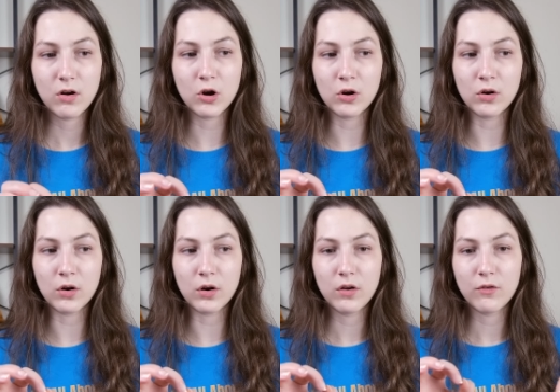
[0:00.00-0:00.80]

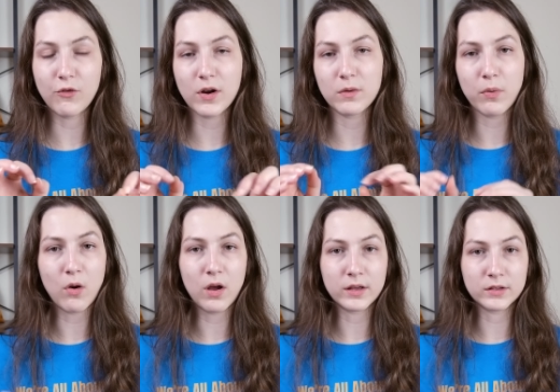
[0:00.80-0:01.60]
her front
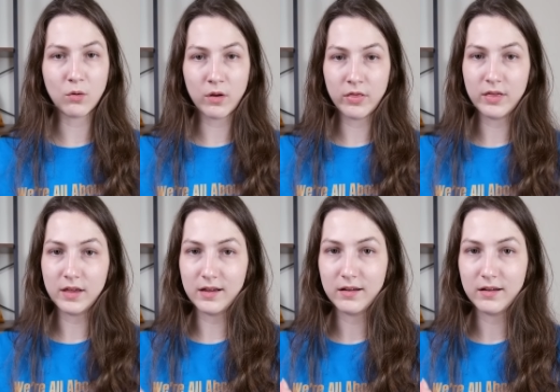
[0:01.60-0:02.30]
paws on the